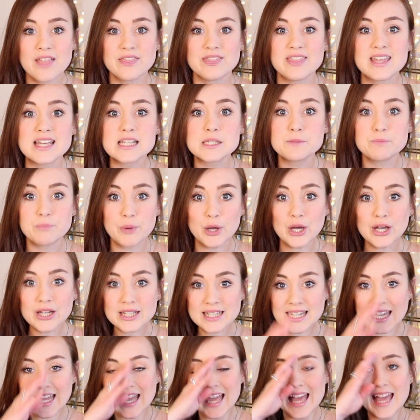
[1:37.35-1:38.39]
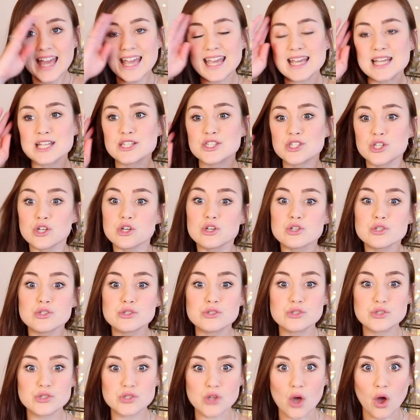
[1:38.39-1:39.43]
This book is
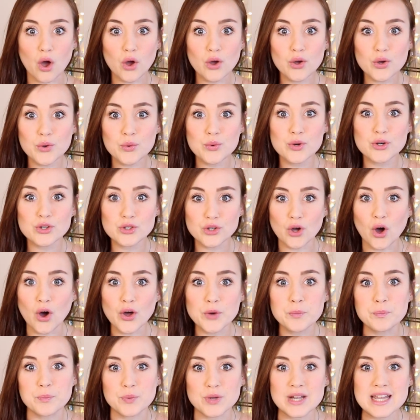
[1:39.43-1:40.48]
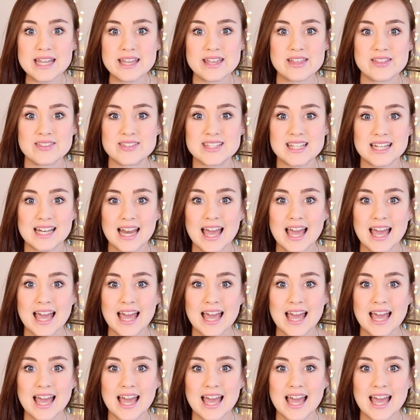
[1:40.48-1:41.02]
so God breathed.